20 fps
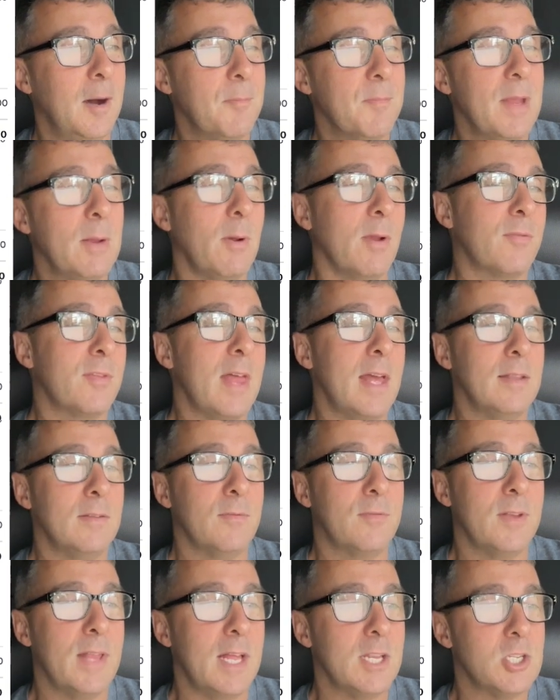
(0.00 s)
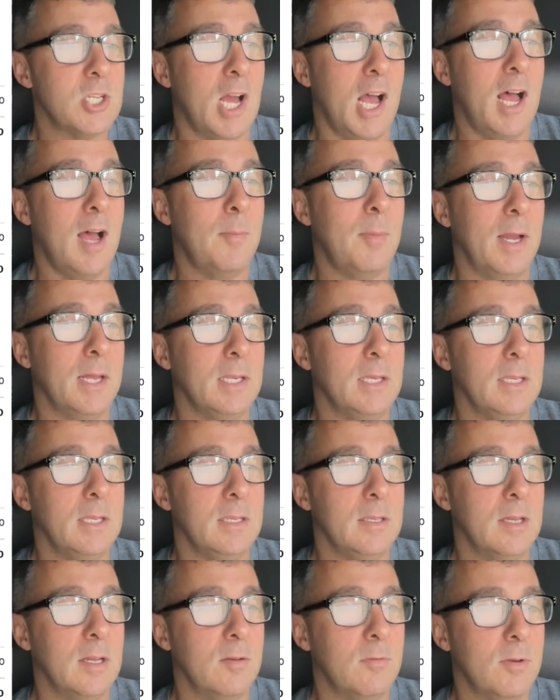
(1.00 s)
Anyway, for that job,
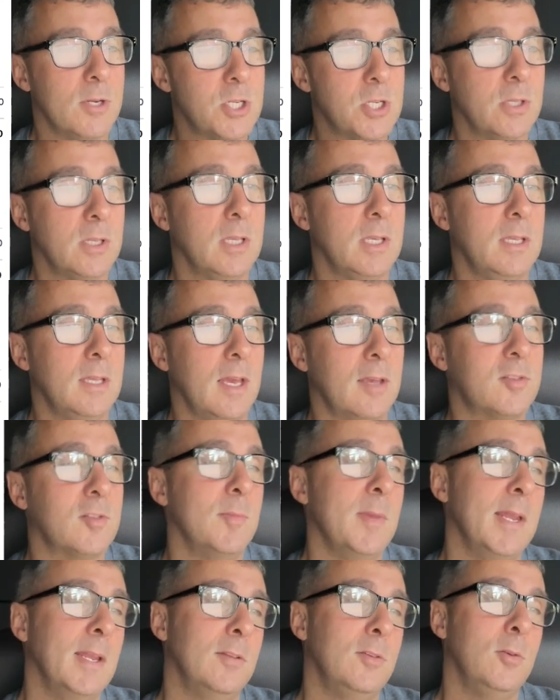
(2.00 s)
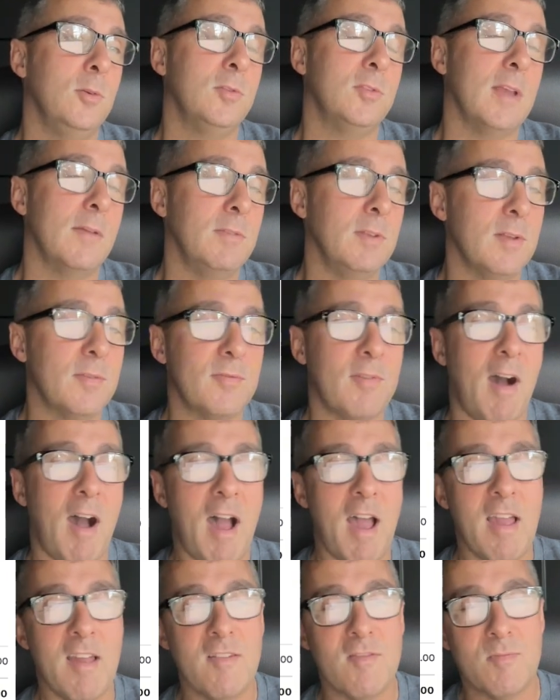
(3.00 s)
I originally estimated
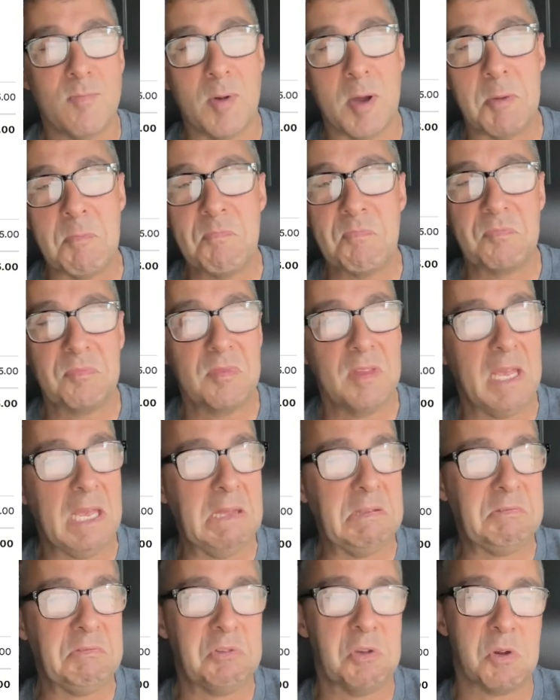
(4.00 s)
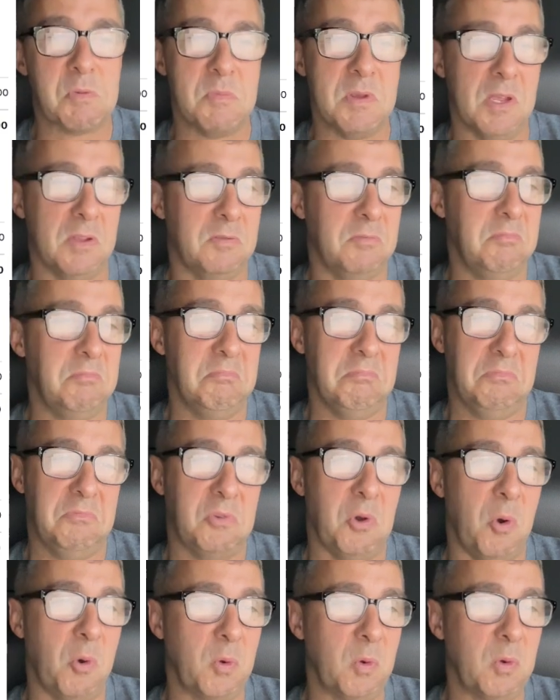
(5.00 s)
275, but it took me a
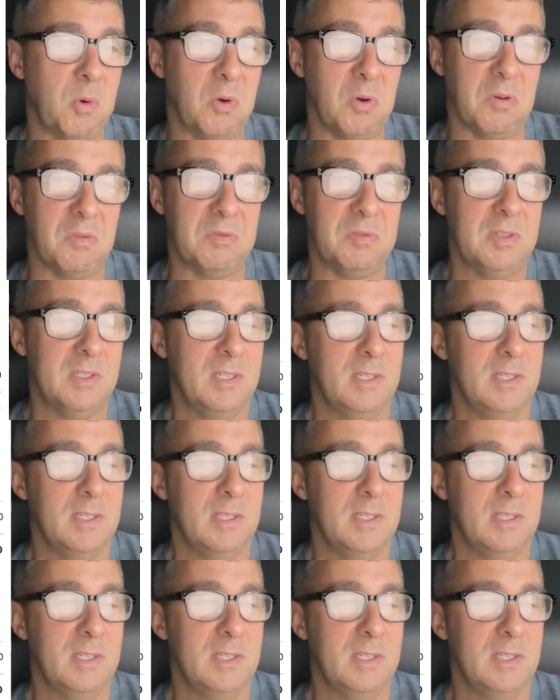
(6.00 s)
total of,